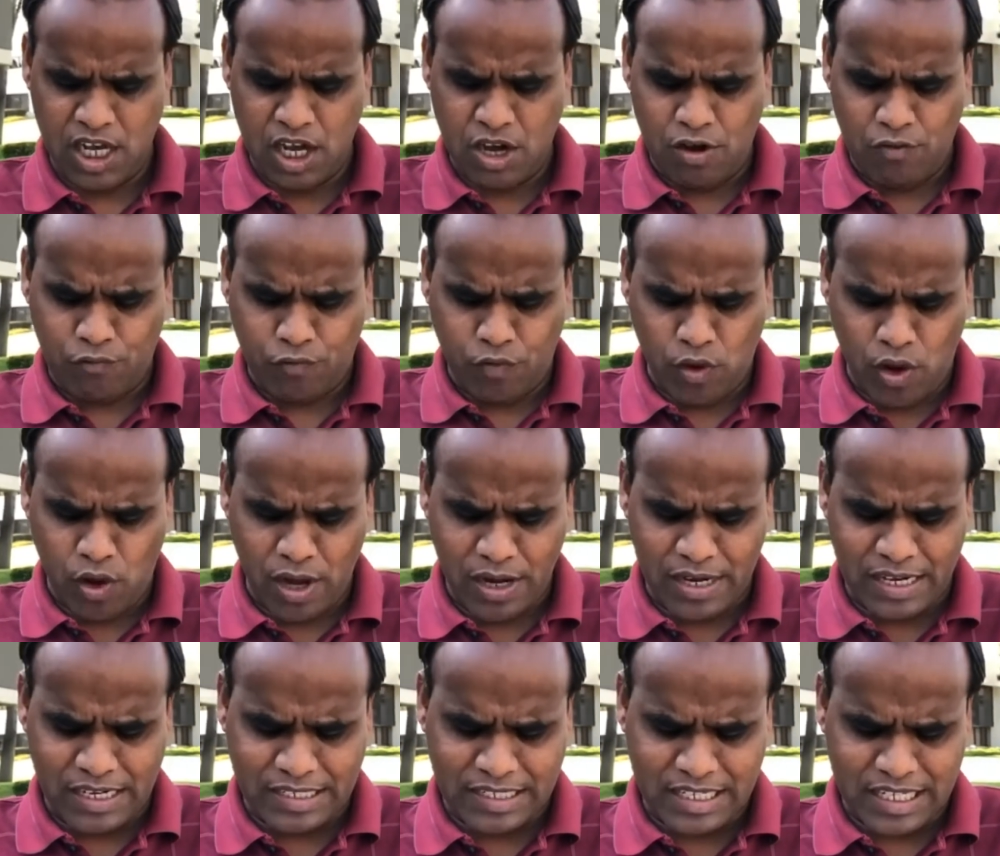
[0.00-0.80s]
For
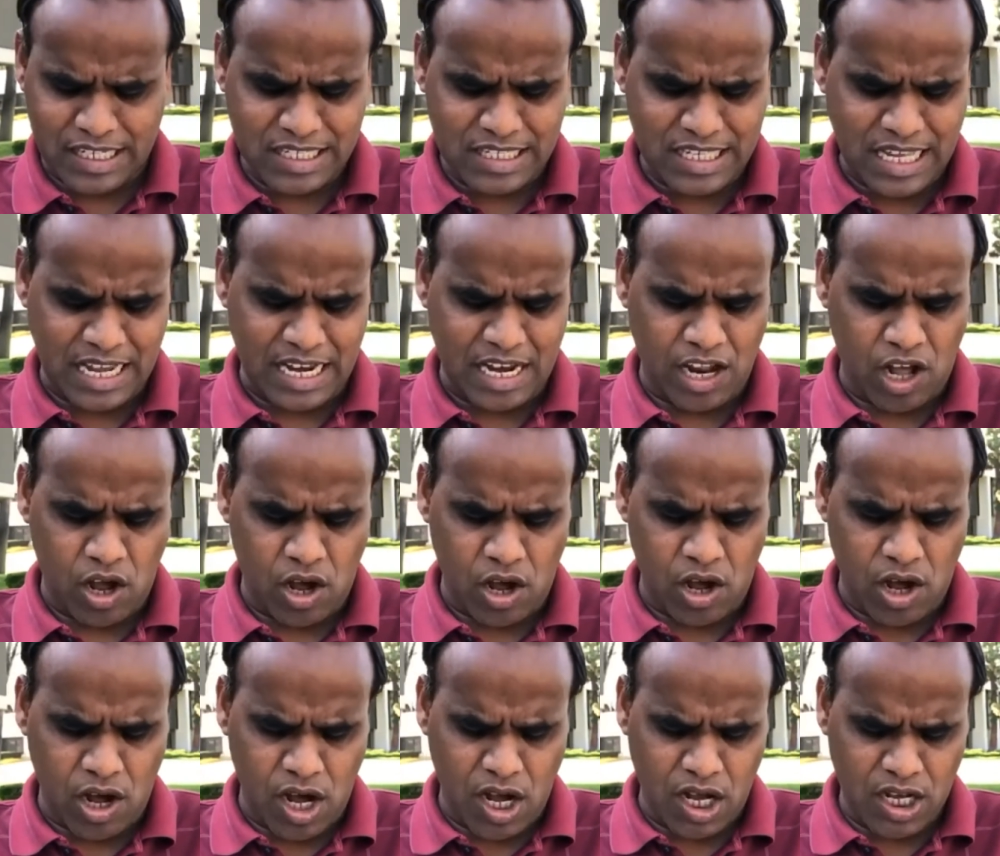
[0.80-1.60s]
it is an
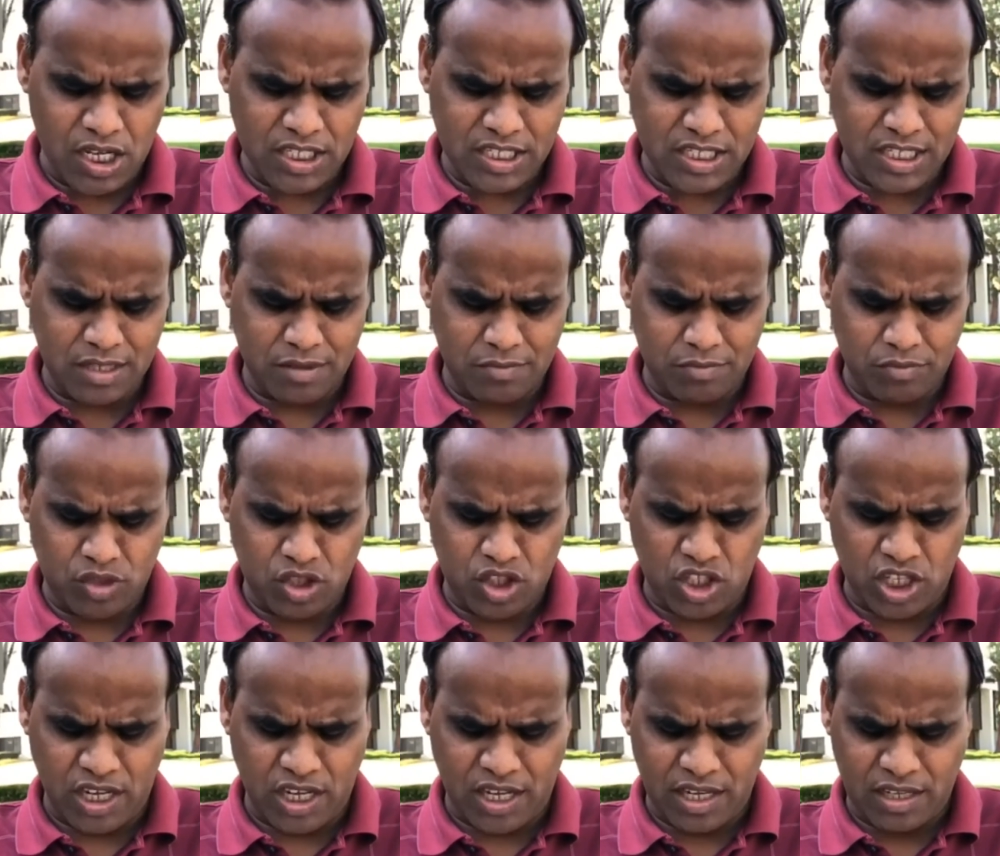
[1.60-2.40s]
awesome
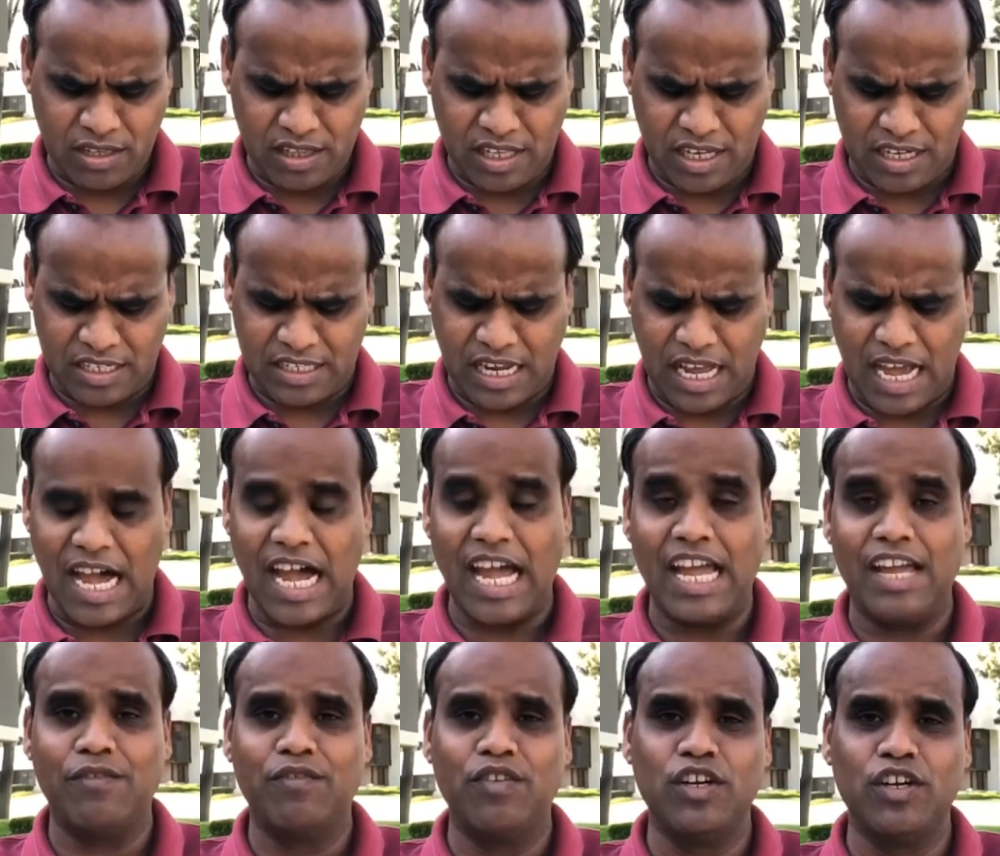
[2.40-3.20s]
thing that
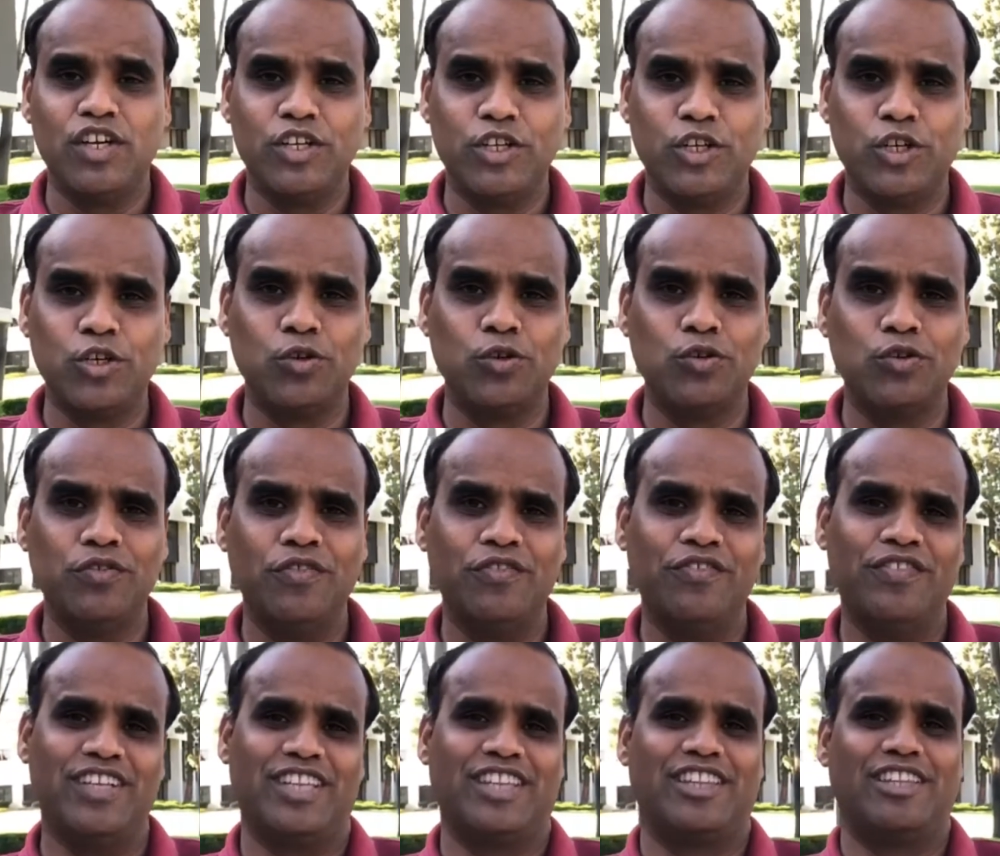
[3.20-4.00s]
I will do
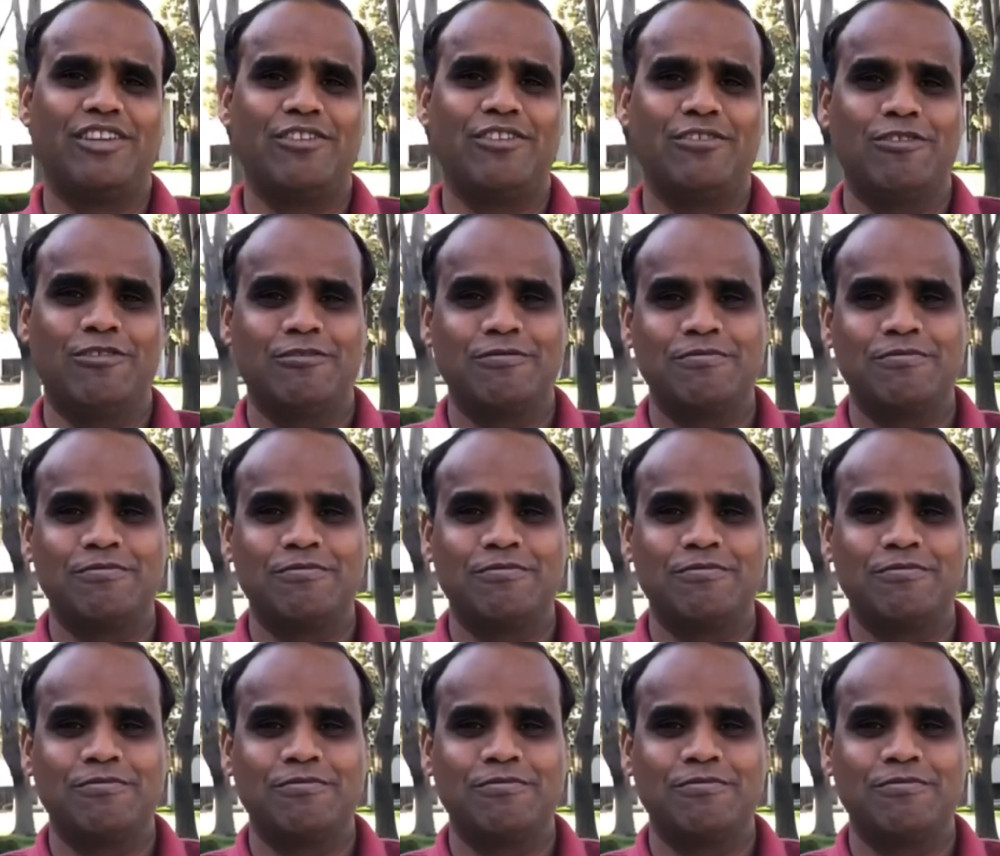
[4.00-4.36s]
with you.